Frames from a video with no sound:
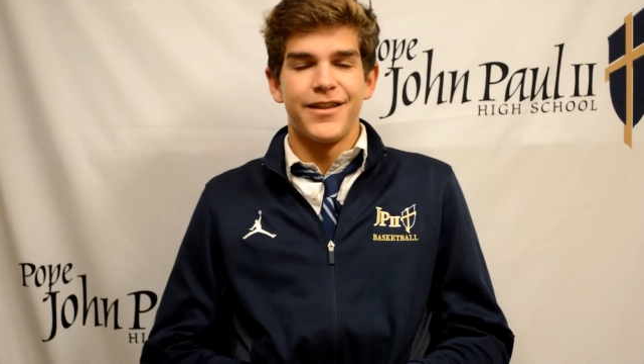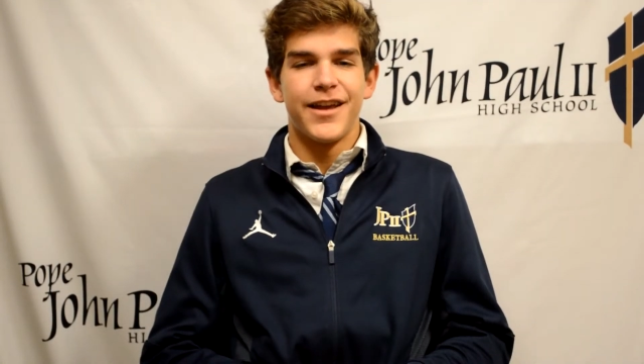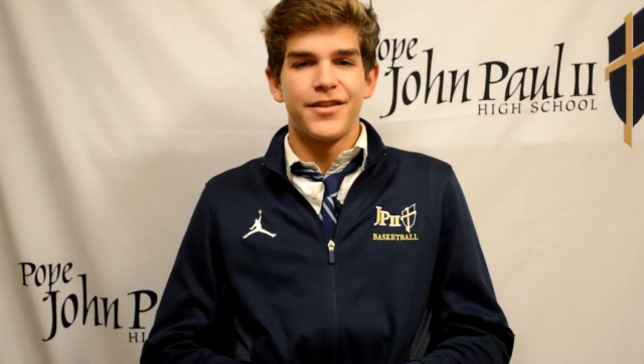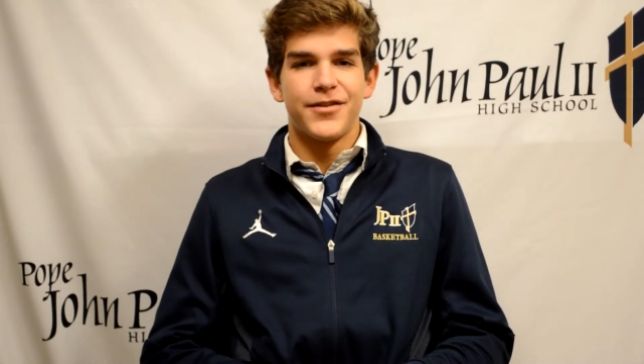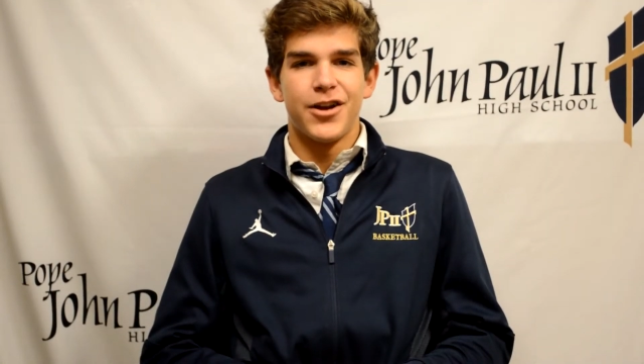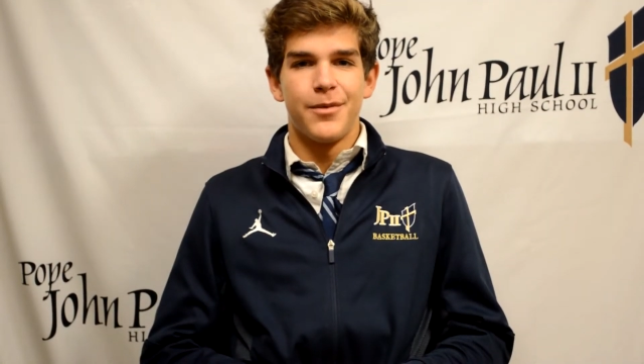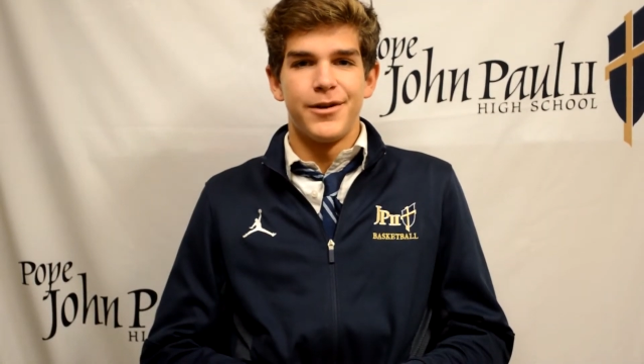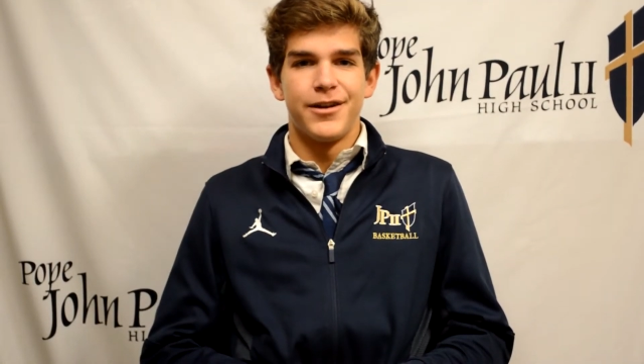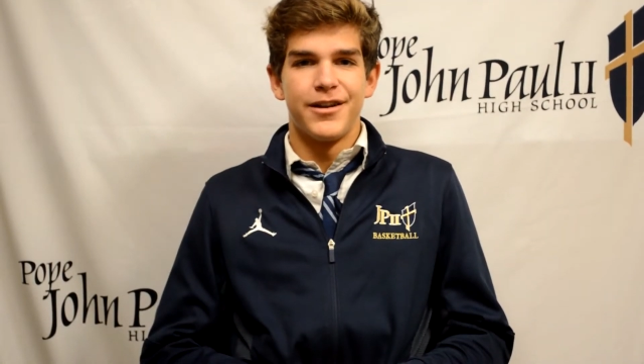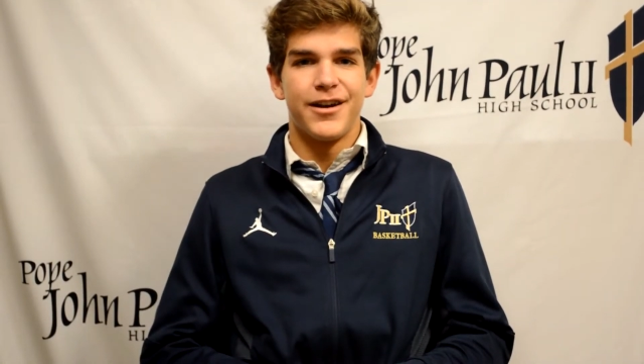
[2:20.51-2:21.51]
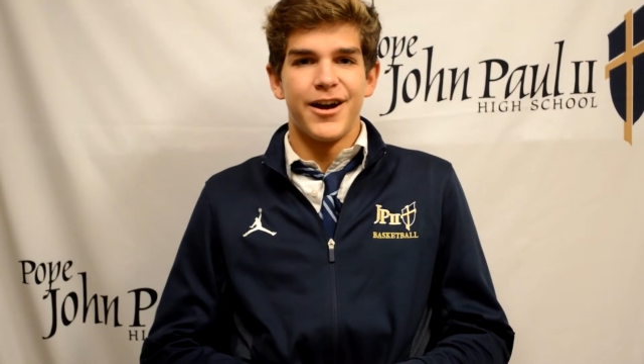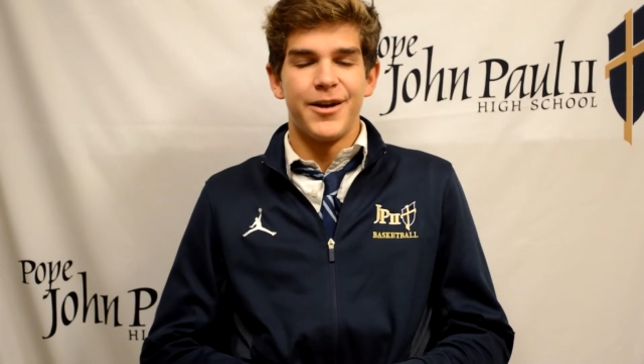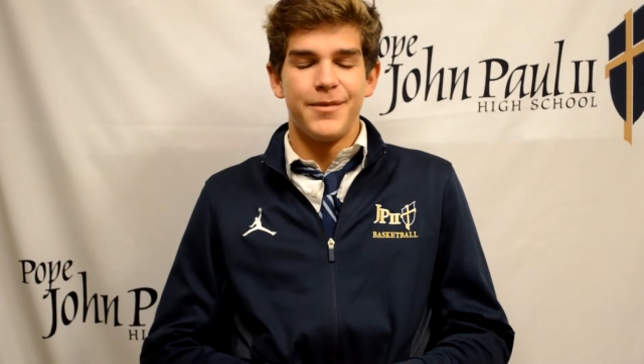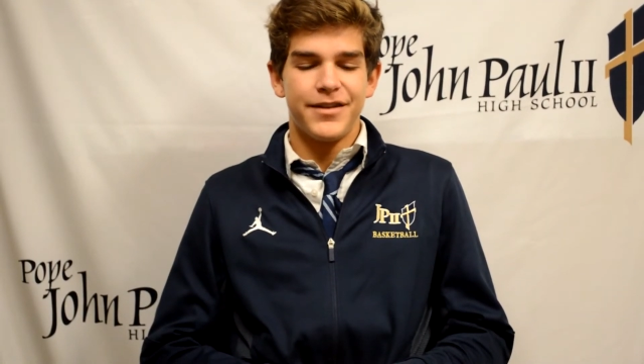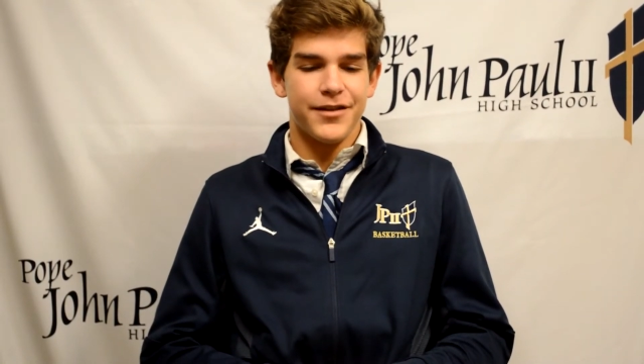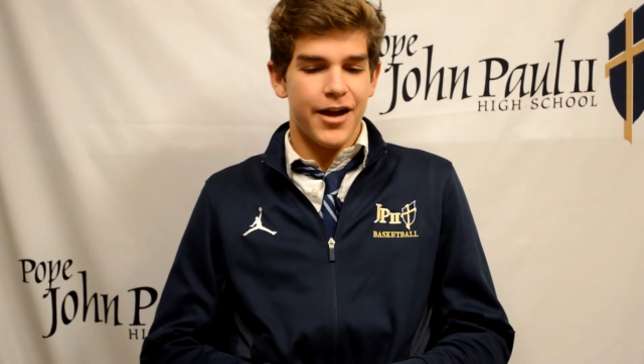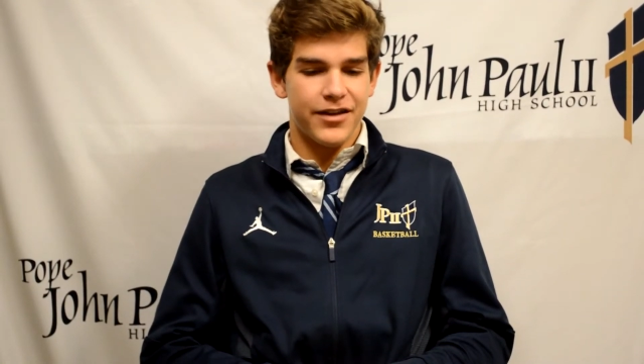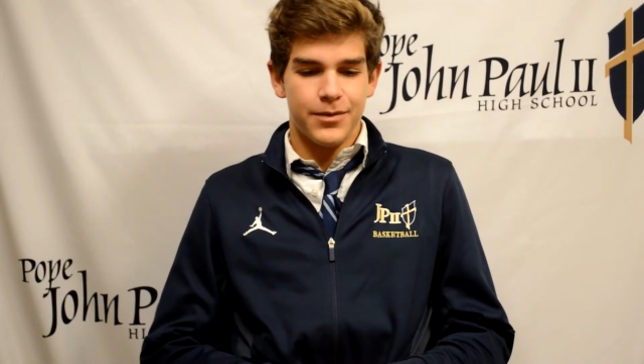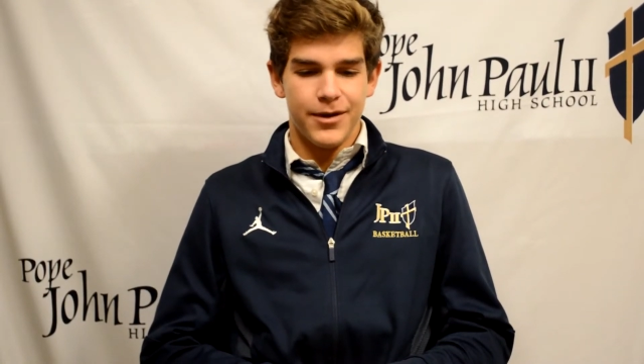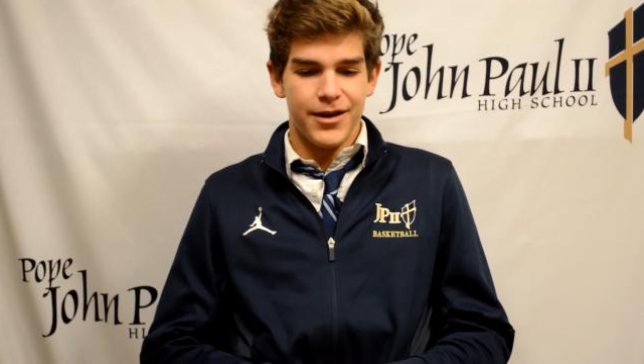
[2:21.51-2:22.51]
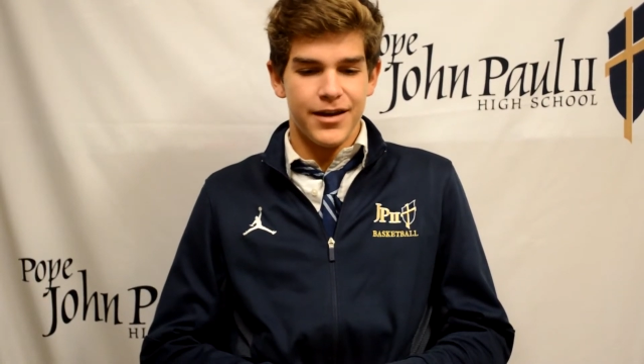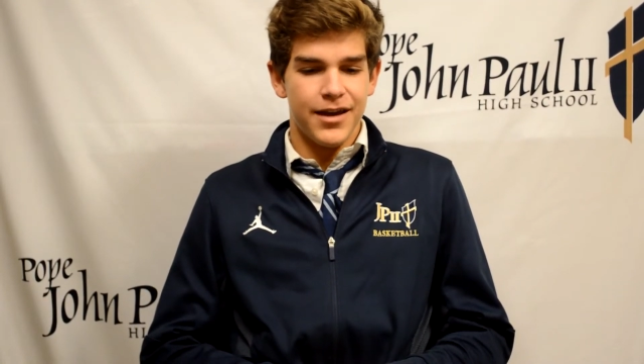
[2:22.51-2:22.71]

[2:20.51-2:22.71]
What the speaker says: Thanks for coming. It means a lot to me.